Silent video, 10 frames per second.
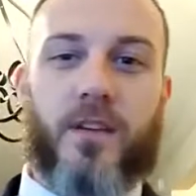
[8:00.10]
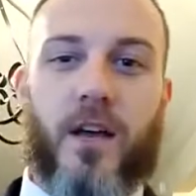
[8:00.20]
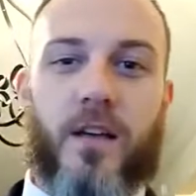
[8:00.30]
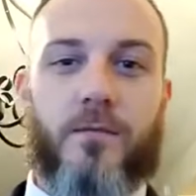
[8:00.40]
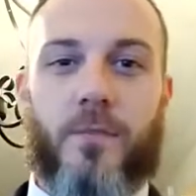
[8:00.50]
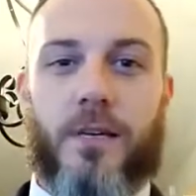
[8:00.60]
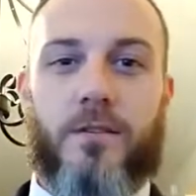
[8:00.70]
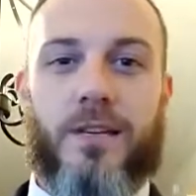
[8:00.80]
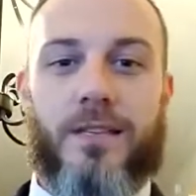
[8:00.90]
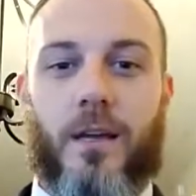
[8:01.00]
it's awesome because
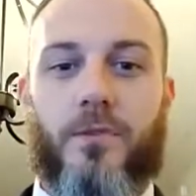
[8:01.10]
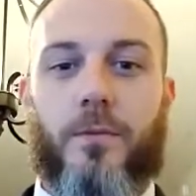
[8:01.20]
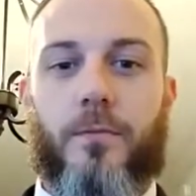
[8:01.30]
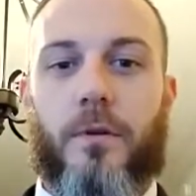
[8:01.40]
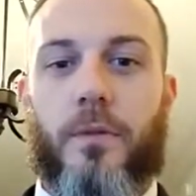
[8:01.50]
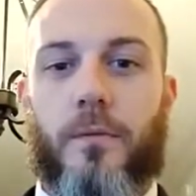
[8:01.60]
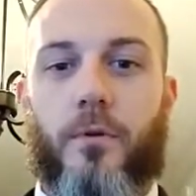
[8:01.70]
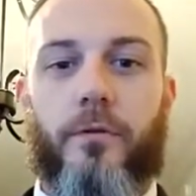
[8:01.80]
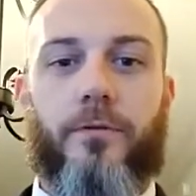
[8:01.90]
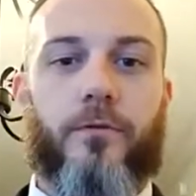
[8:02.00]
you get to help so many
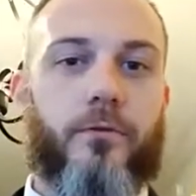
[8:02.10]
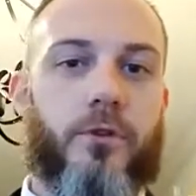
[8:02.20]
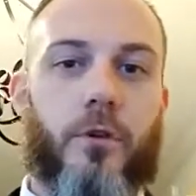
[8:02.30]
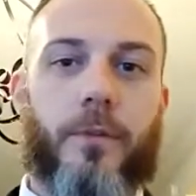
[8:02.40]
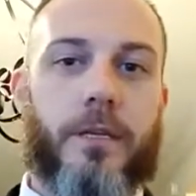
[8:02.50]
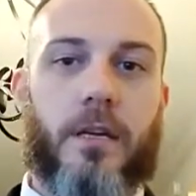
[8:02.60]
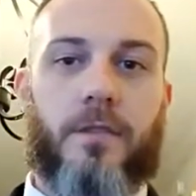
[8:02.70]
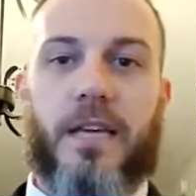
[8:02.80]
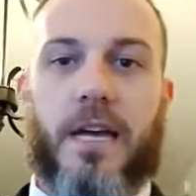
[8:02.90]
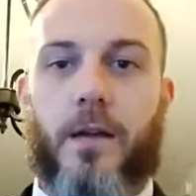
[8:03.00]
people through so many tough
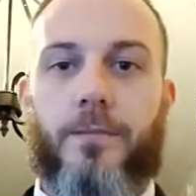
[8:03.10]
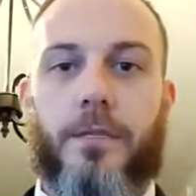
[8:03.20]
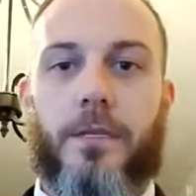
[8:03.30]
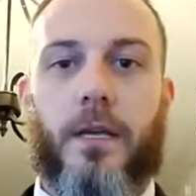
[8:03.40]
times,